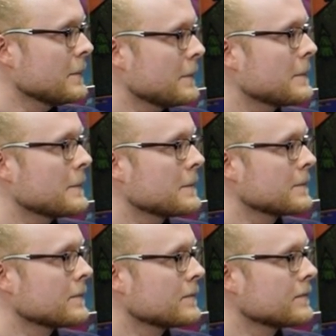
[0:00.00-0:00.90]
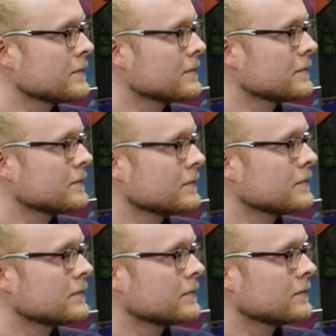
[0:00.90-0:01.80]

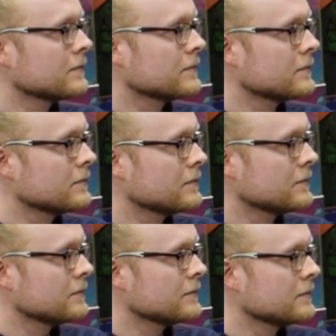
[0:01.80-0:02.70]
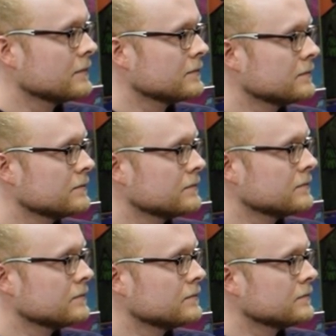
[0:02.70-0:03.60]

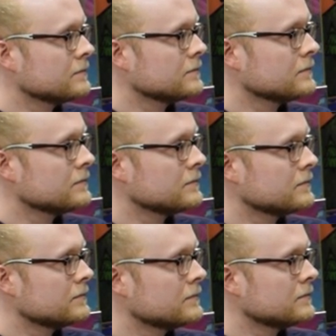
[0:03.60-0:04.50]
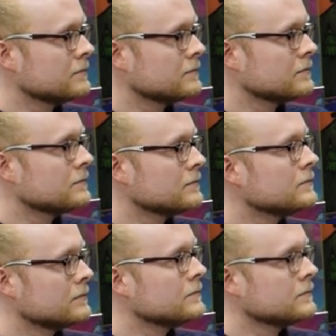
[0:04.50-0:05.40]

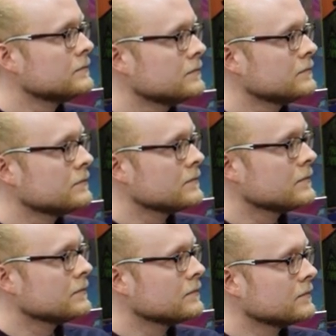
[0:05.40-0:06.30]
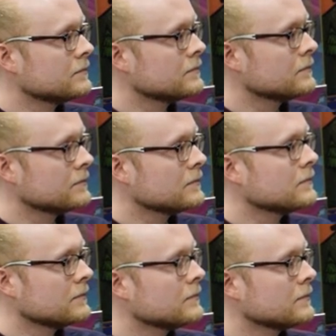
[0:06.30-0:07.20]

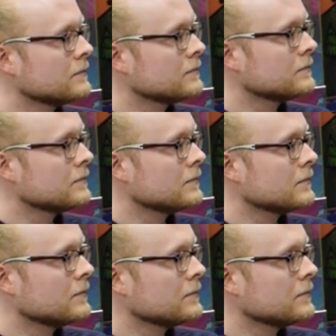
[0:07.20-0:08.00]
This person isn't speaking.